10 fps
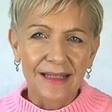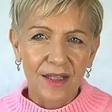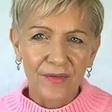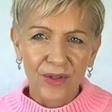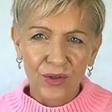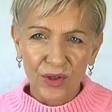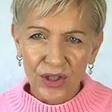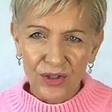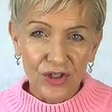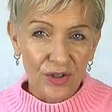So if your
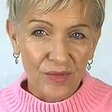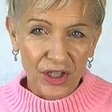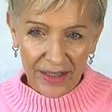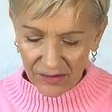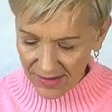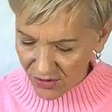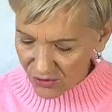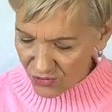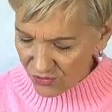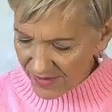YouTube channel is
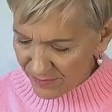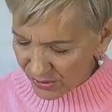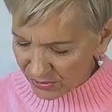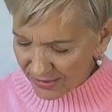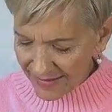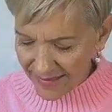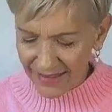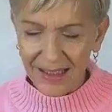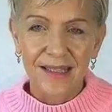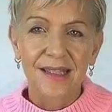called Dream Boldly,
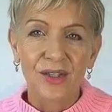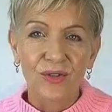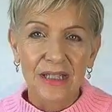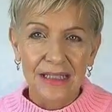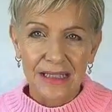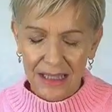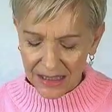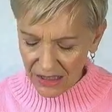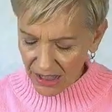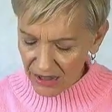that is you. You need to get
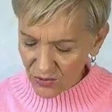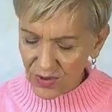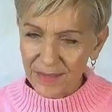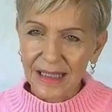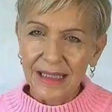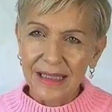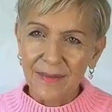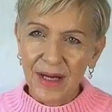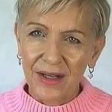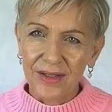in touch with me.
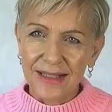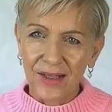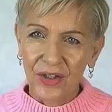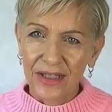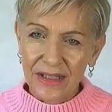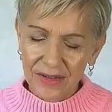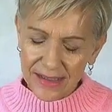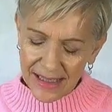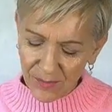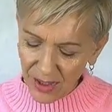Email is on here and
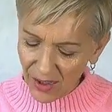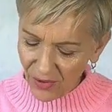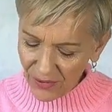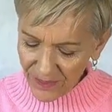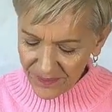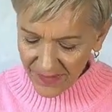down below.